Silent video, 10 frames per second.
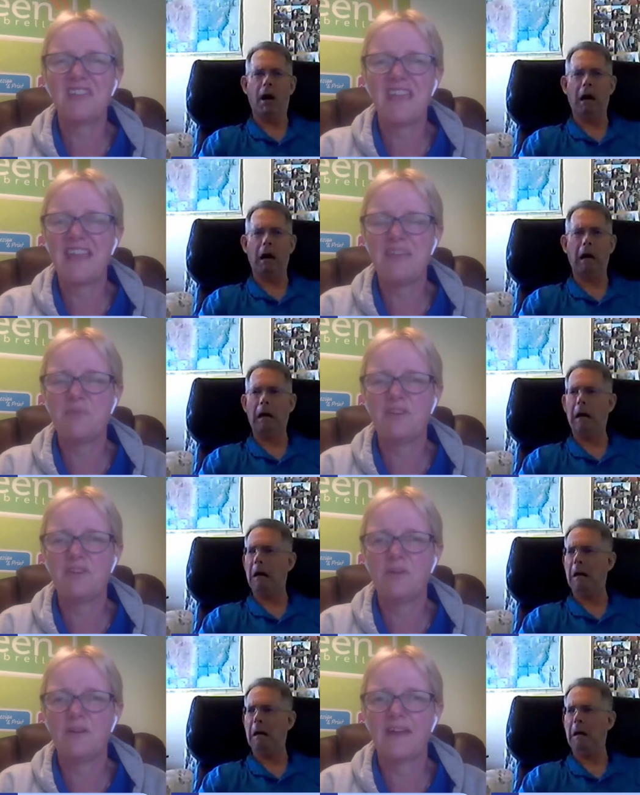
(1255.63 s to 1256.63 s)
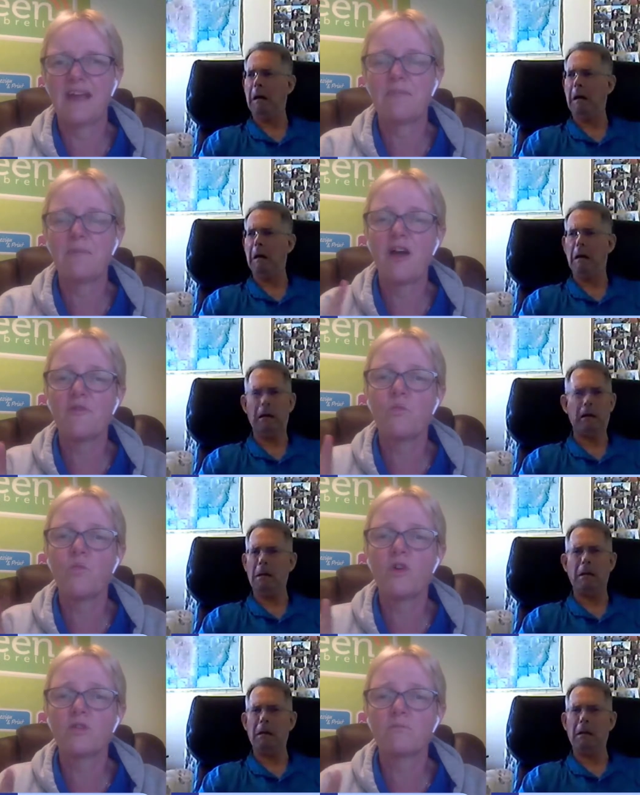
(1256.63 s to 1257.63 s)
Speaker 1: see anybody doing that apart
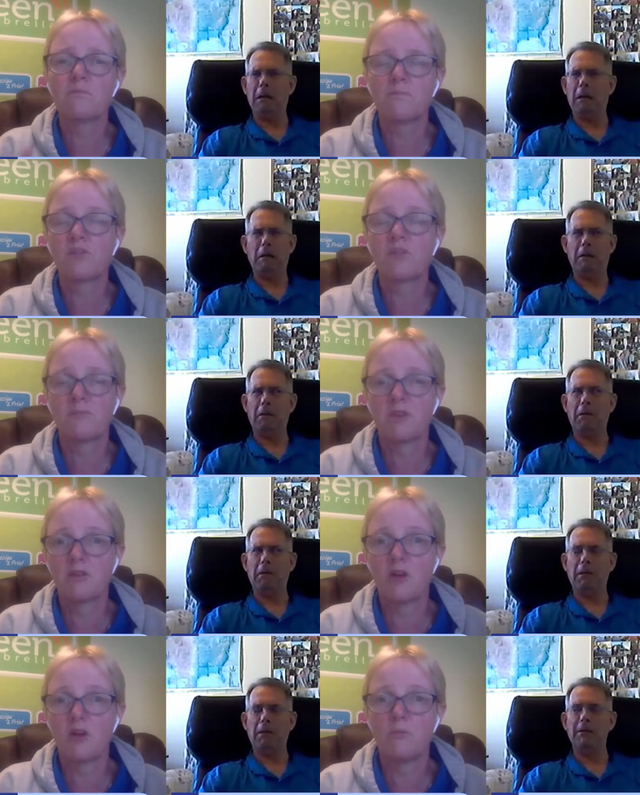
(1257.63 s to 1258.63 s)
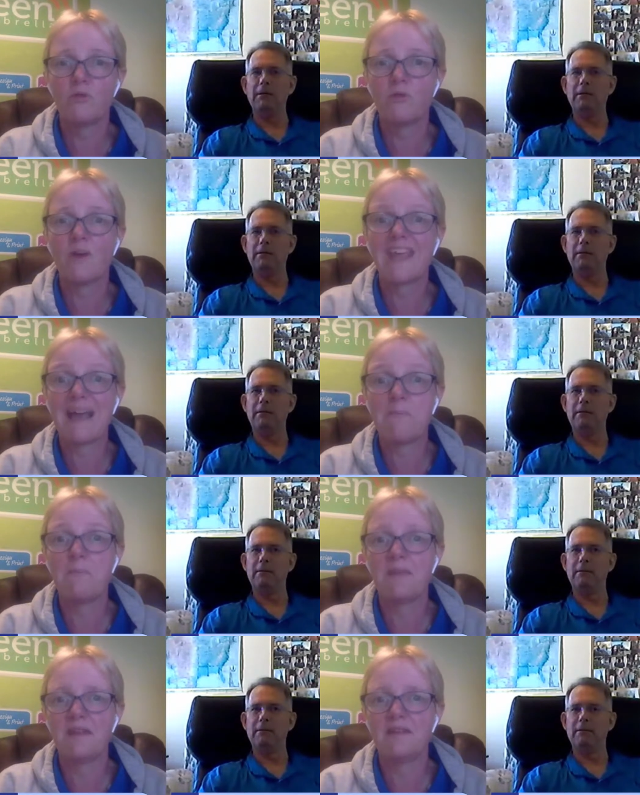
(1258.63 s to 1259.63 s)
from one couple that were
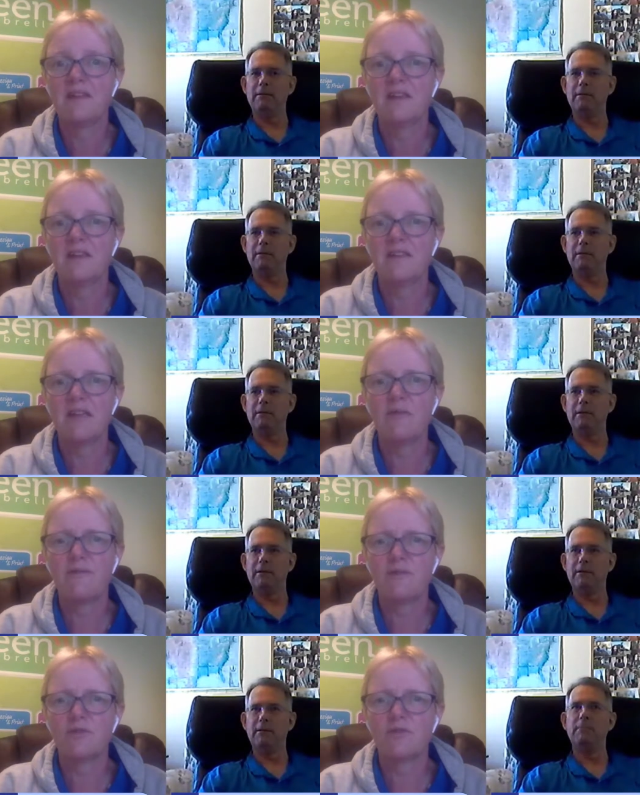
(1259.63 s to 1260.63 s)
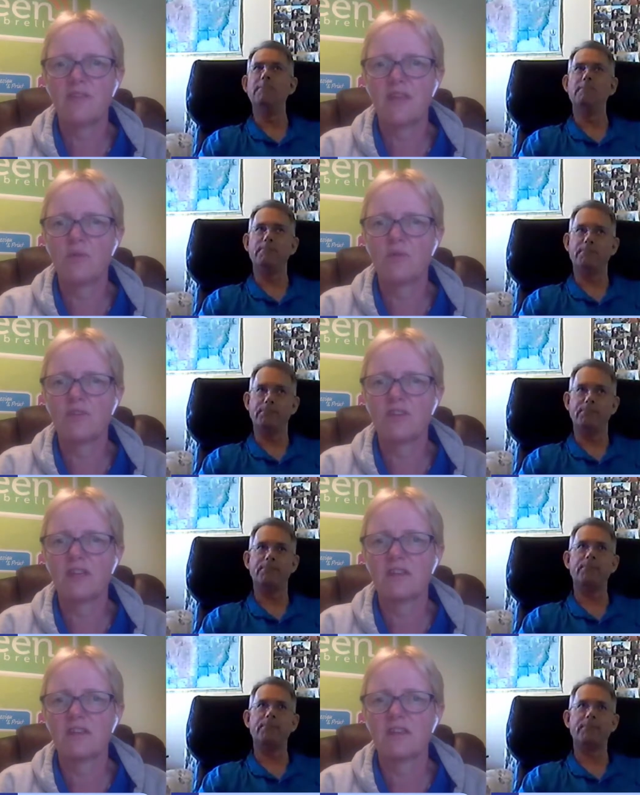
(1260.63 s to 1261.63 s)
camping. They were filtering their
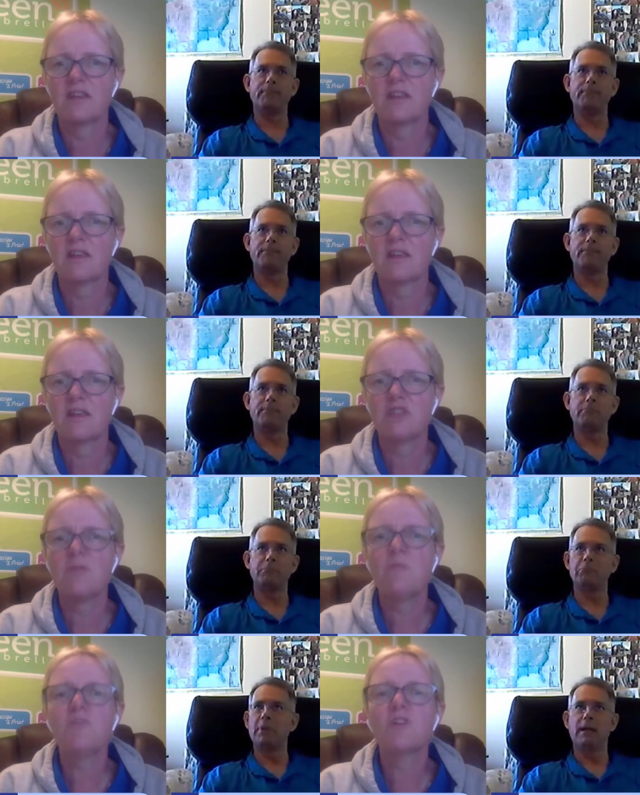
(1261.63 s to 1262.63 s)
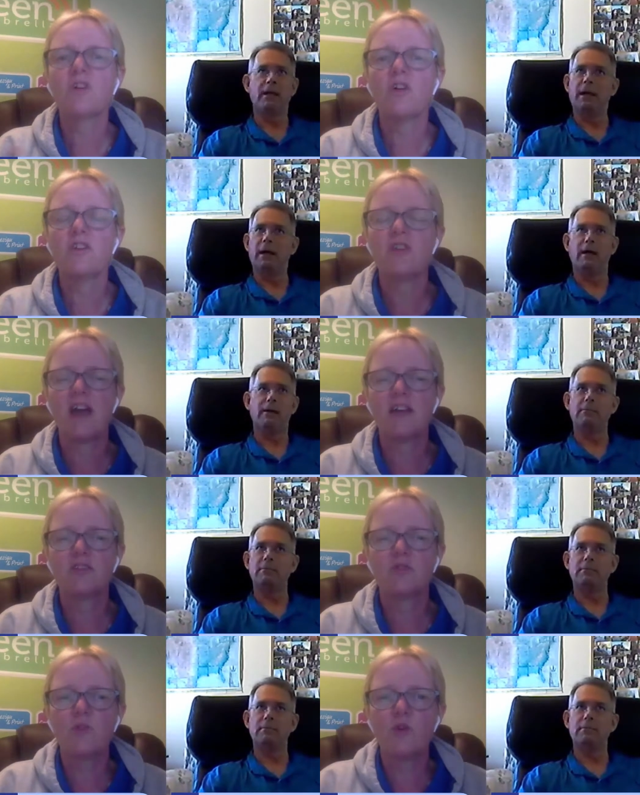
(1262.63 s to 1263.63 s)
water. Do you remember the guy that had the